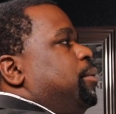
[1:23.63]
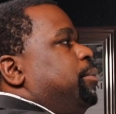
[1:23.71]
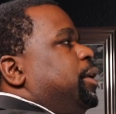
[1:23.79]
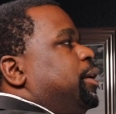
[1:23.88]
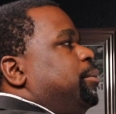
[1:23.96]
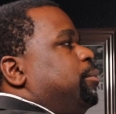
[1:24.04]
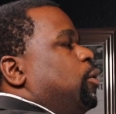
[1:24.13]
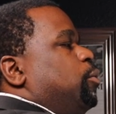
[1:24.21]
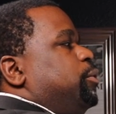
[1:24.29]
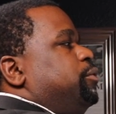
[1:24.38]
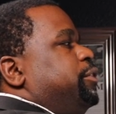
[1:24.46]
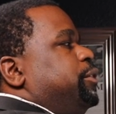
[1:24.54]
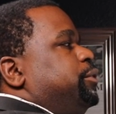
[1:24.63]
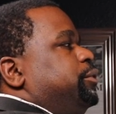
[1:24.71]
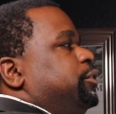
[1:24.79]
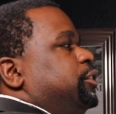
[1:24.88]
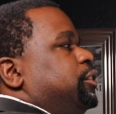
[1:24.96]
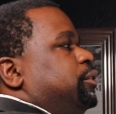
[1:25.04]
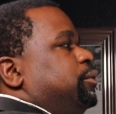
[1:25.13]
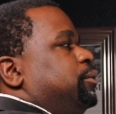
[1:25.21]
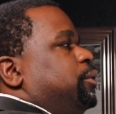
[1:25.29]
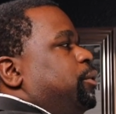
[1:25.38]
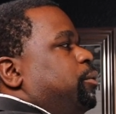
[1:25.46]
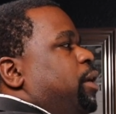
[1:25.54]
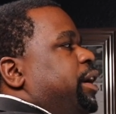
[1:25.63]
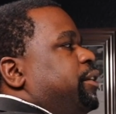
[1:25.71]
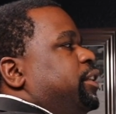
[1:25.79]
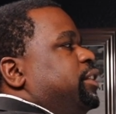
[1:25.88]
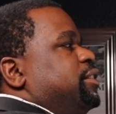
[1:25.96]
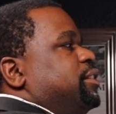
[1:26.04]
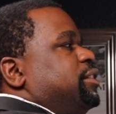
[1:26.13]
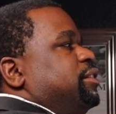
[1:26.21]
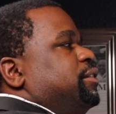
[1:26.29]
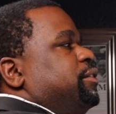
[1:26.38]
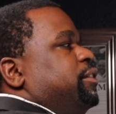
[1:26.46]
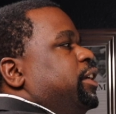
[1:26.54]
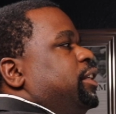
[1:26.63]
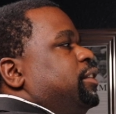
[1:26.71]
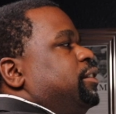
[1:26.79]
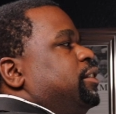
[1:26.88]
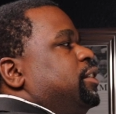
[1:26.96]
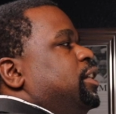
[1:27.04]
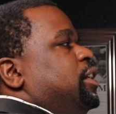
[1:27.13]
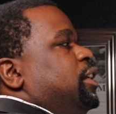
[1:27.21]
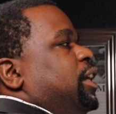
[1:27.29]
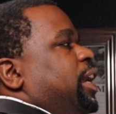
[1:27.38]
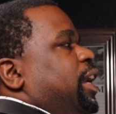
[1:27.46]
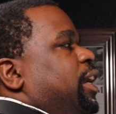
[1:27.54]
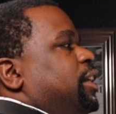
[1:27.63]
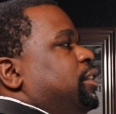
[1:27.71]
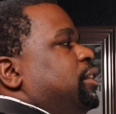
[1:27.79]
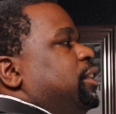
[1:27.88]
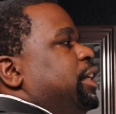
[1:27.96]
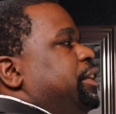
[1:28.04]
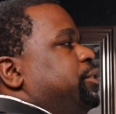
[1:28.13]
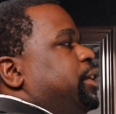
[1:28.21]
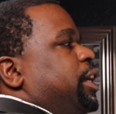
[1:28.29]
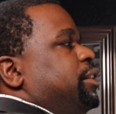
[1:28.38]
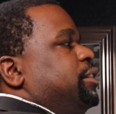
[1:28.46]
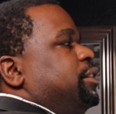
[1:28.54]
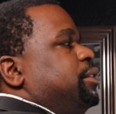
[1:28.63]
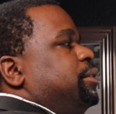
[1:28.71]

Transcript: But mobile phones or wireless, right? And internet.